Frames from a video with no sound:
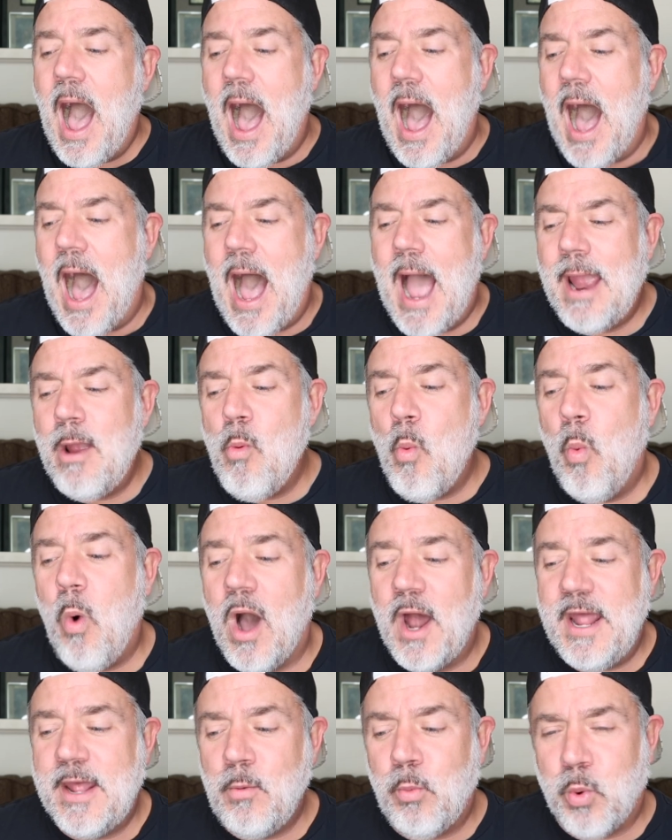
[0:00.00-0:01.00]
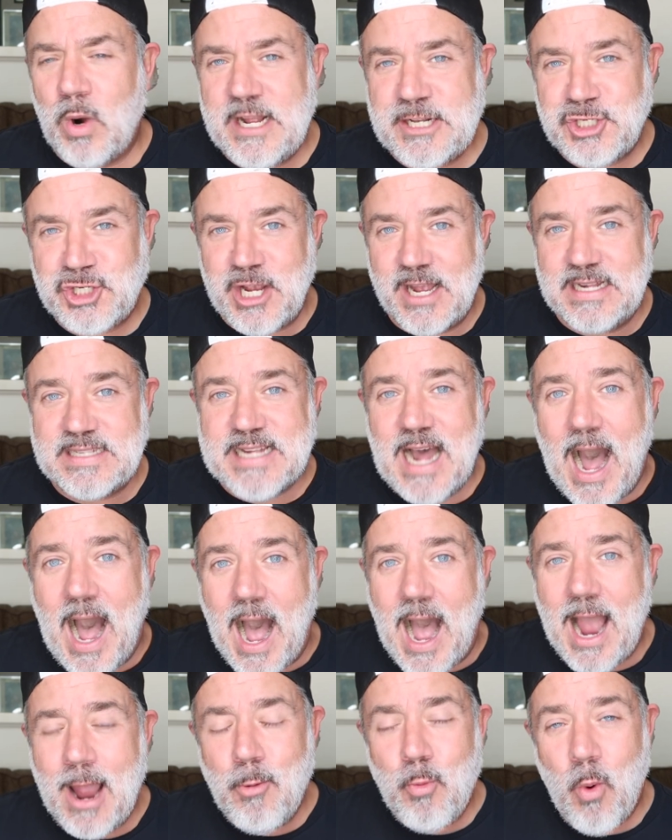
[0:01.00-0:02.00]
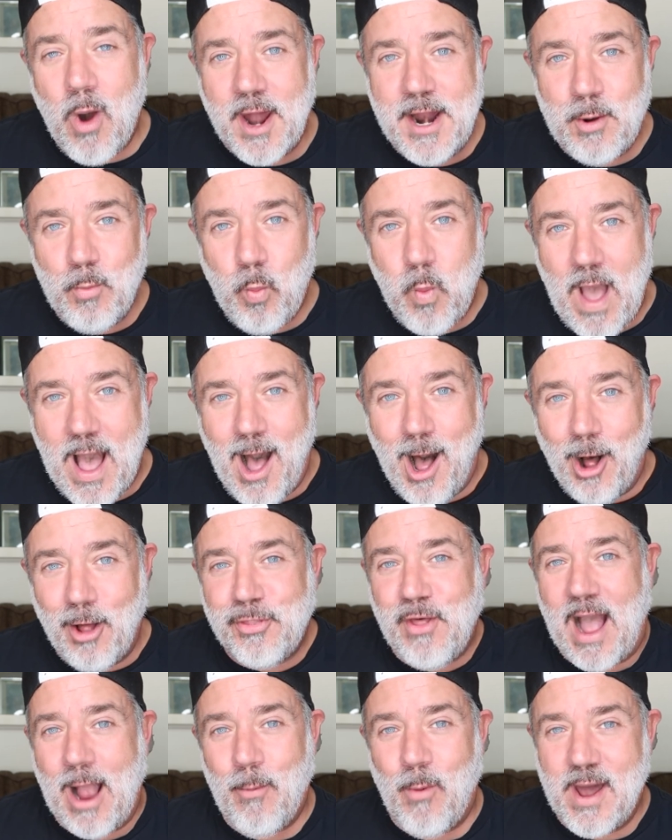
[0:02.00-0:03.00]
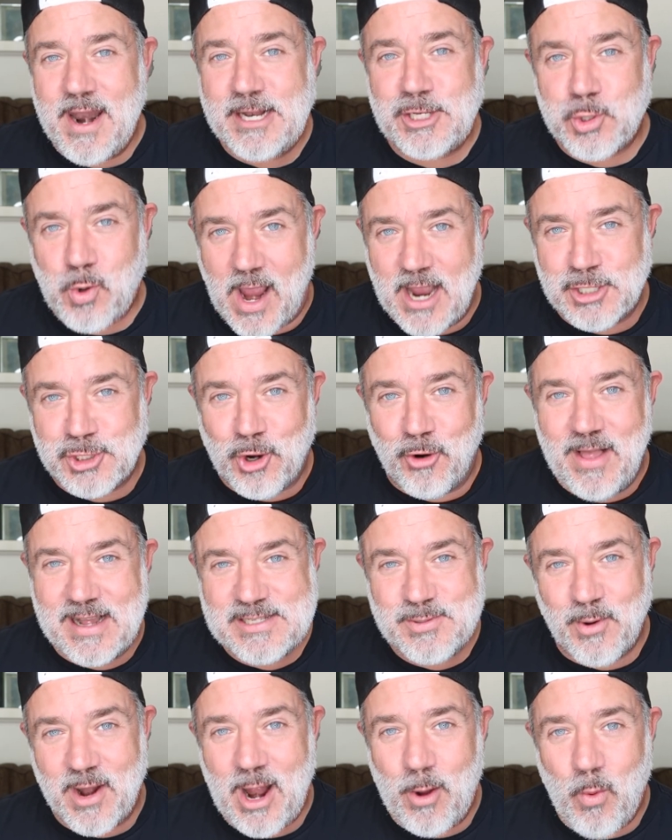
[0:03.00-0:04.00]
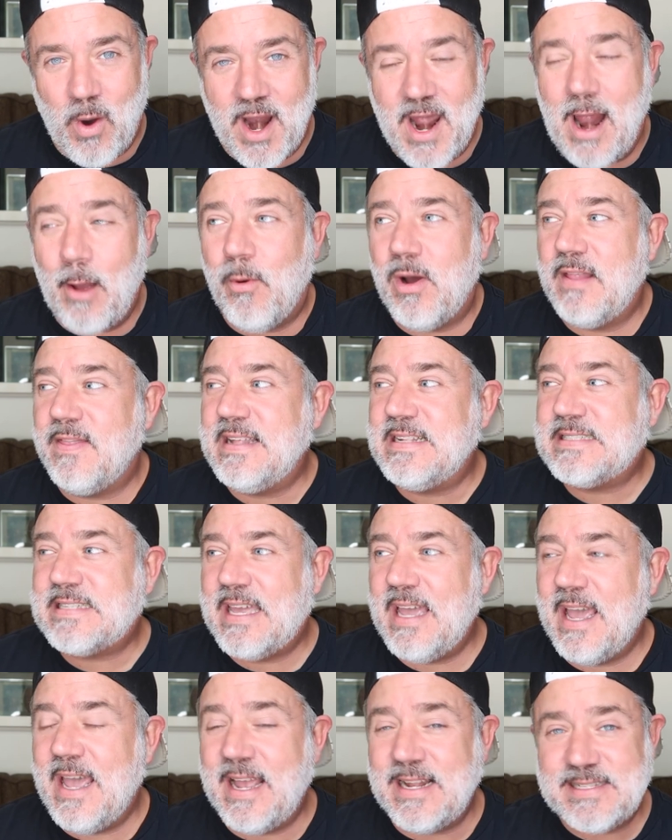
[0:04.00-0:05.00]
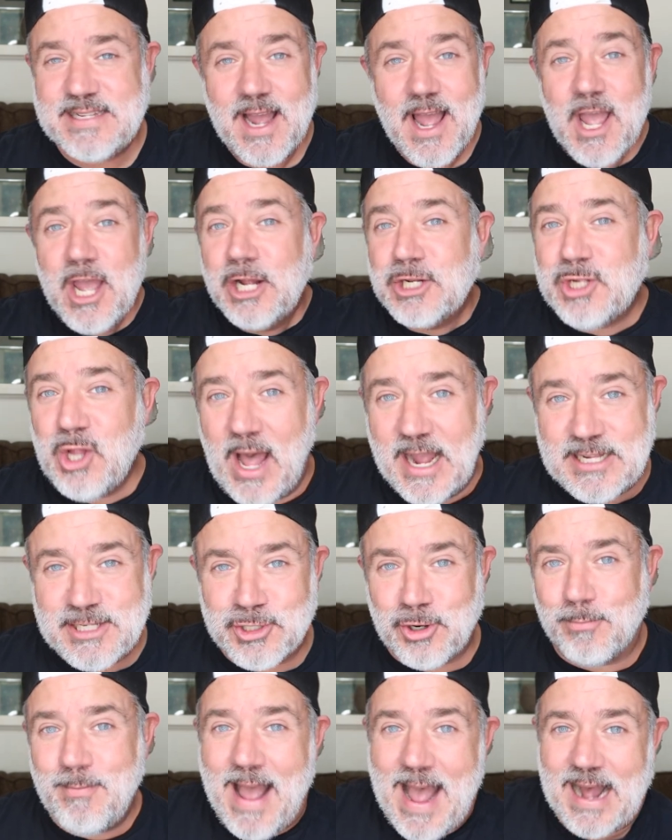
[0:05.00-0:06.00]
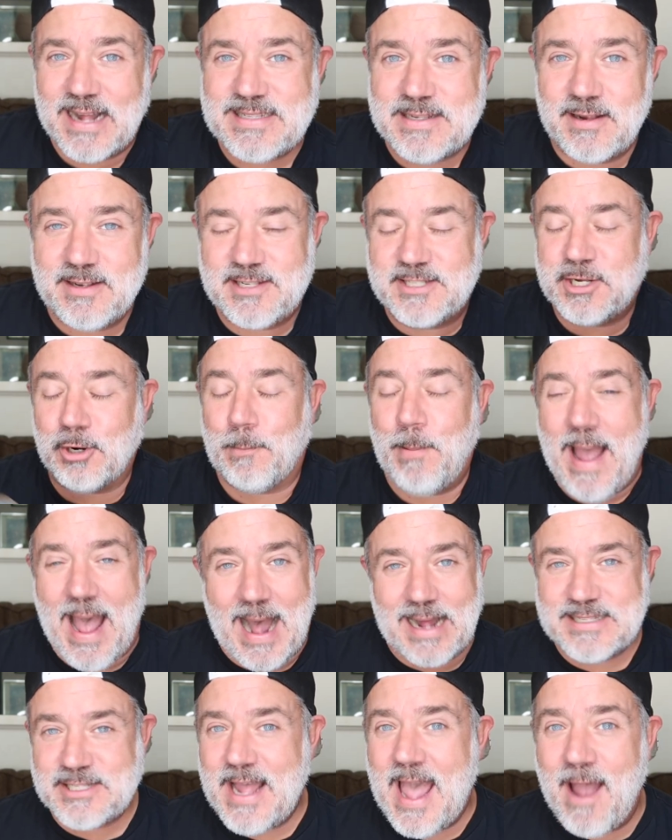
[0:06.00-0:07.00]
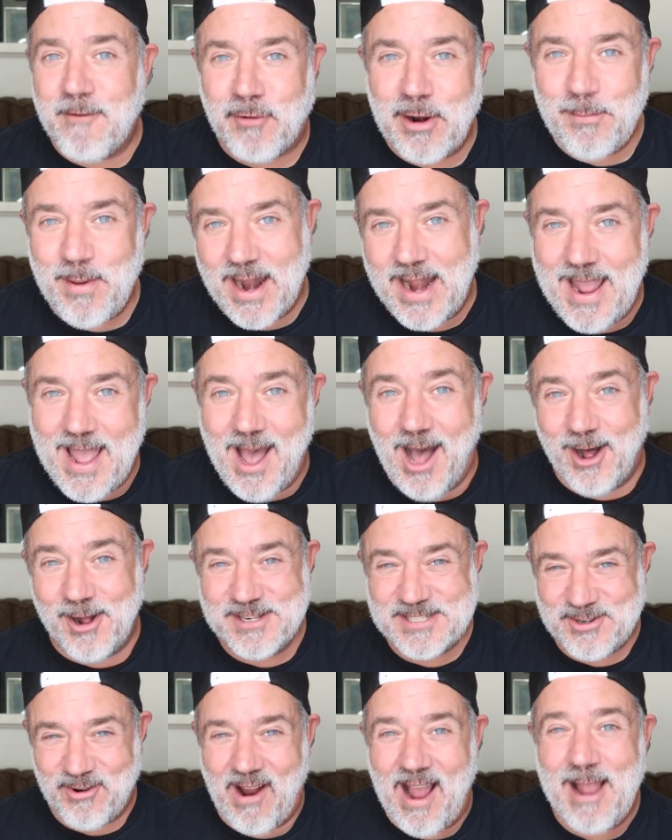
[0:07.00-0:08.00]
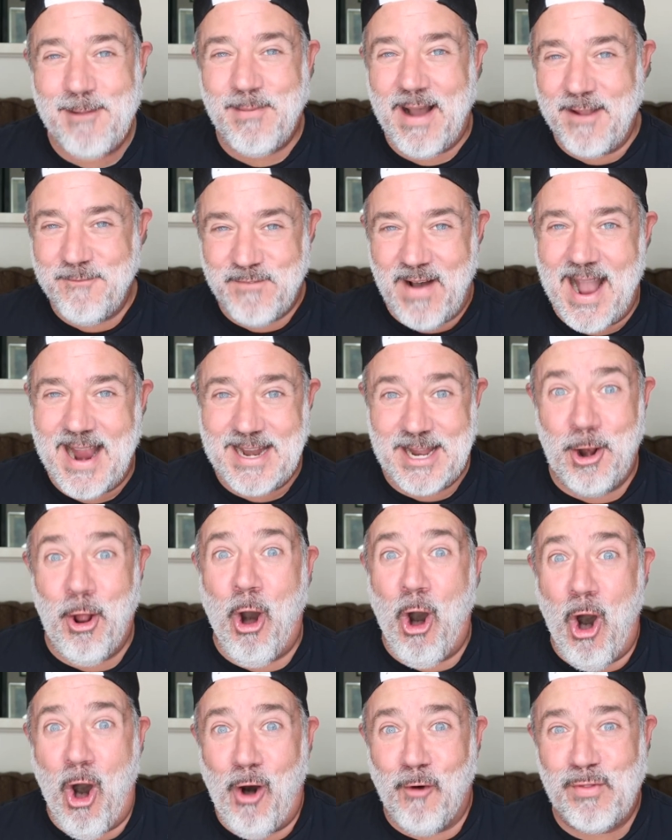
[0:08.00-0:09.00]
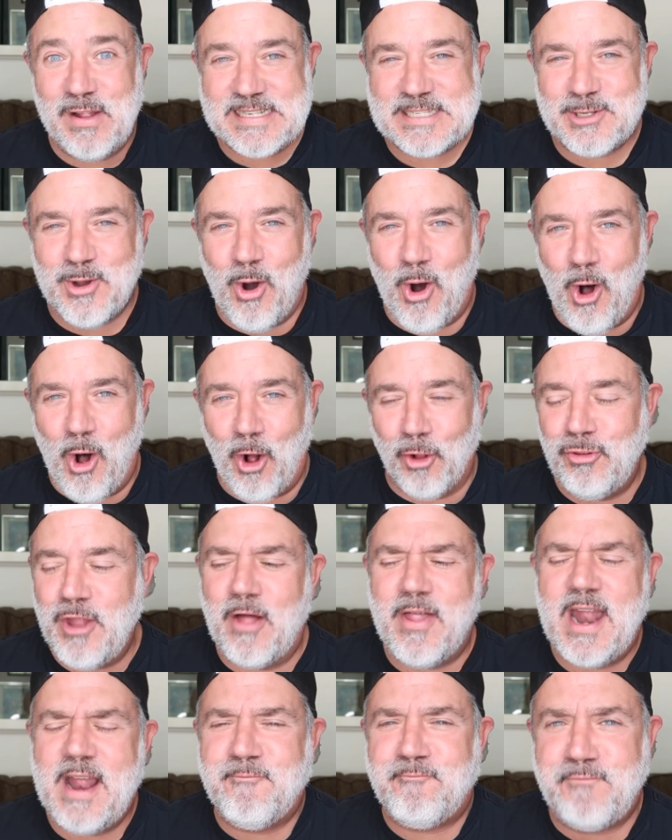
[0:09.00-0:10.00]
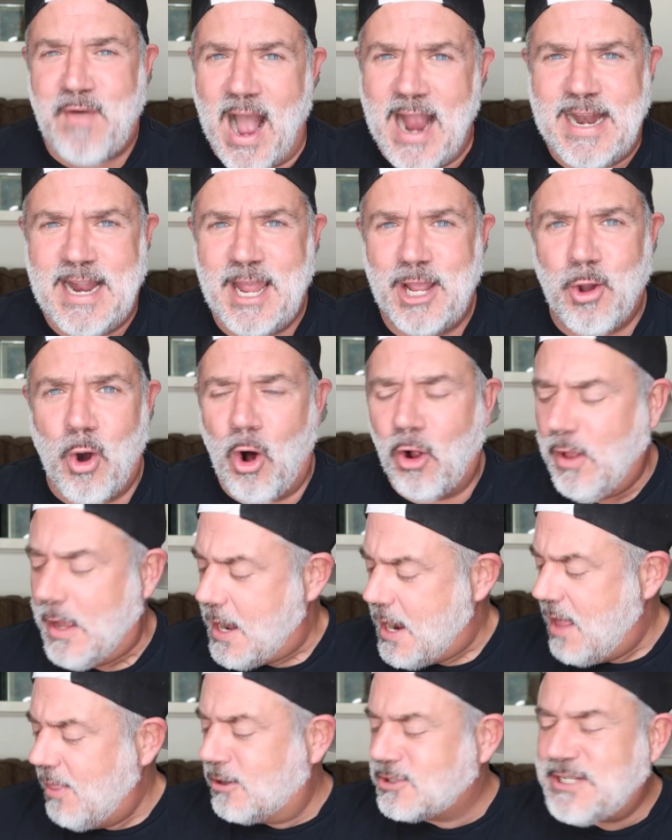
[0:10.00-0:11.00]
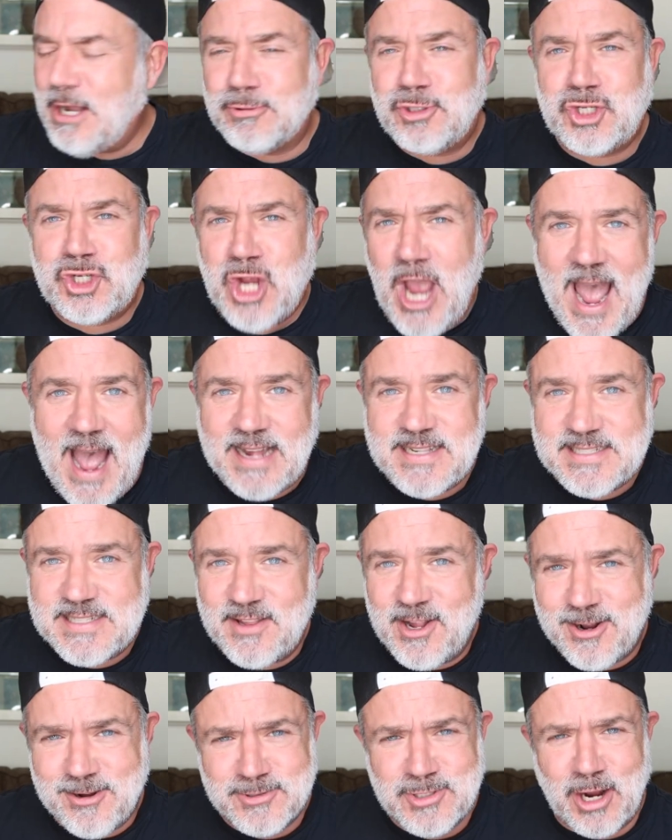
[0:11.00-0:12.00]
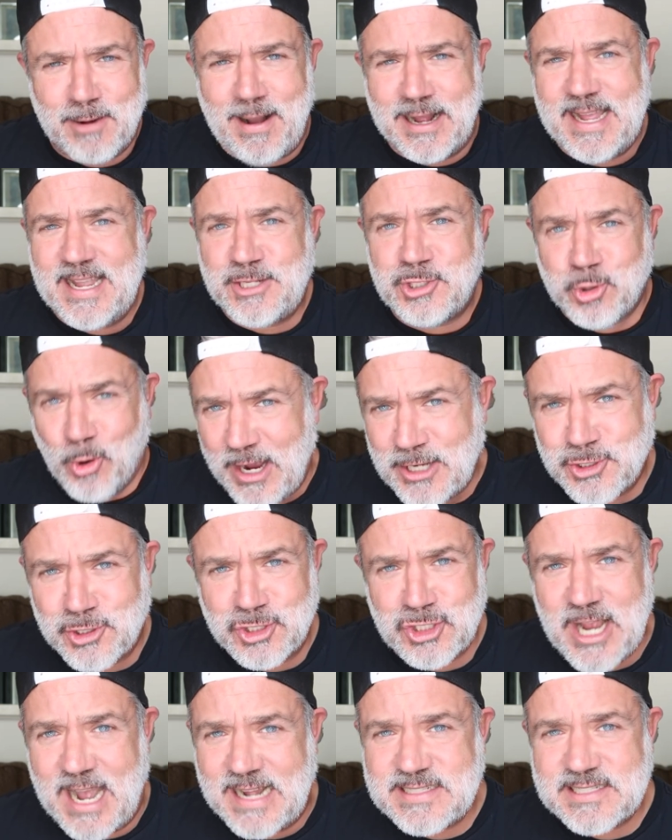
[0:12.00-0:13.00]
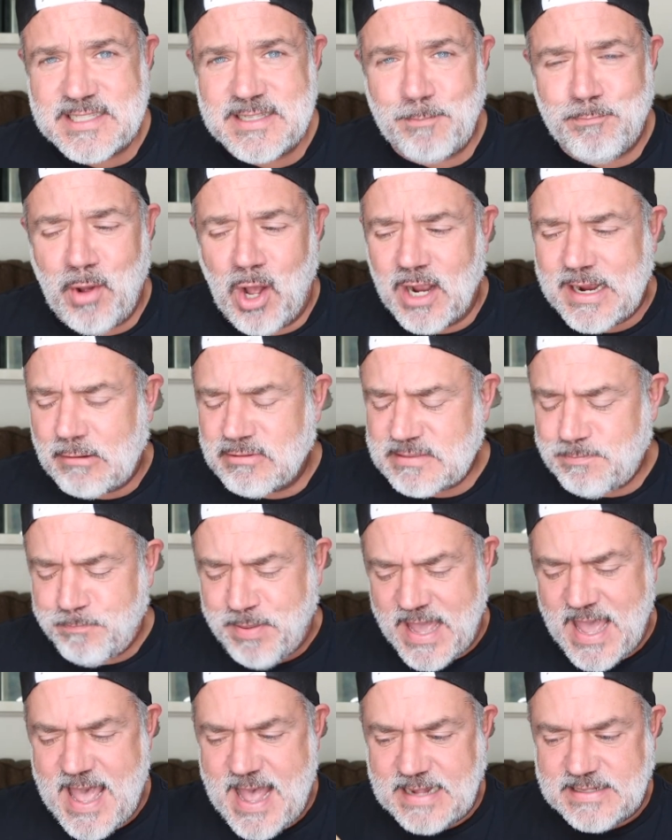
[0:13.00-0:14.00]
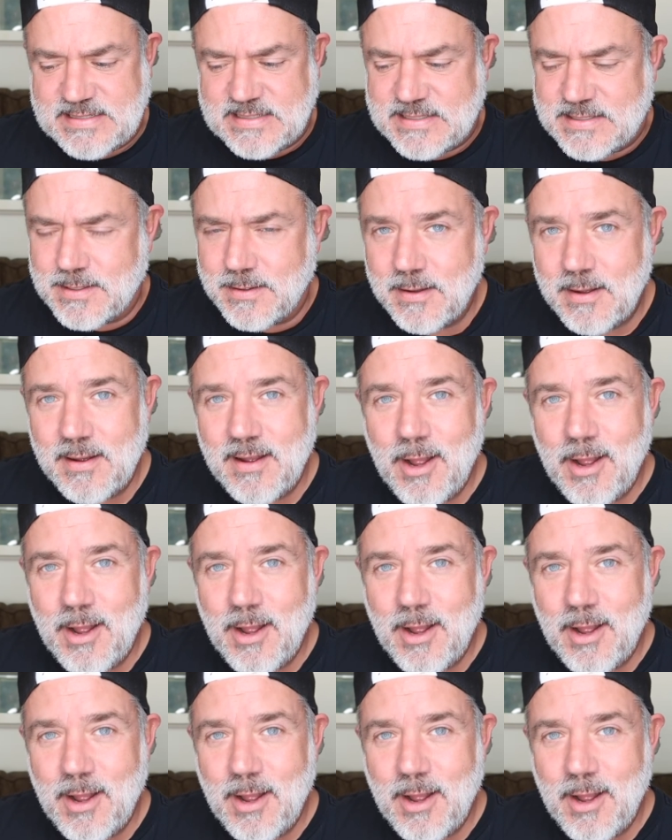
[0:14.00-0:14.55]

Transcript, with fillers: I wanted riches. I wanted wealth. I wanted treasure. That's what I wanted. I wanted these kids to like surpass everybody else, right, by finding all this gold. No, they didn't find any gold. There's no chest, and they don't talk about any treasure chests in the book. I was pissed.